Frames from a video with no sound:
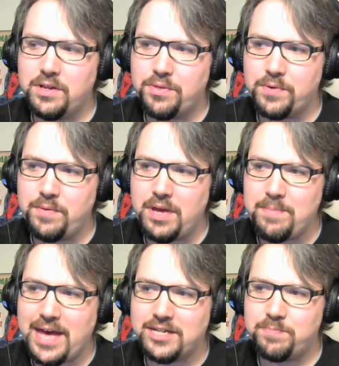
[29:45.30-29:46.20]
in a three-way
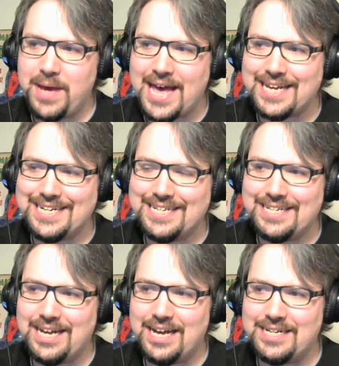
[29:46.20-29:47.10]
match back in
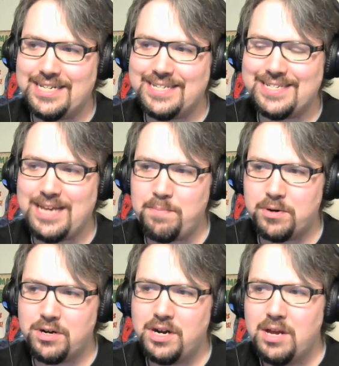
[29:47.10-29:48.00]
uh,
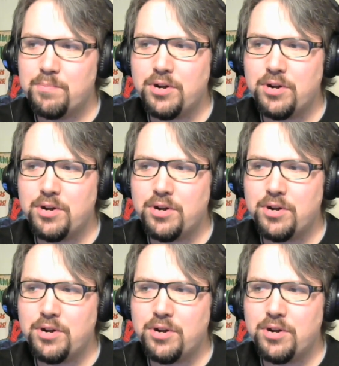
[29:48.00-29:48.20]
December.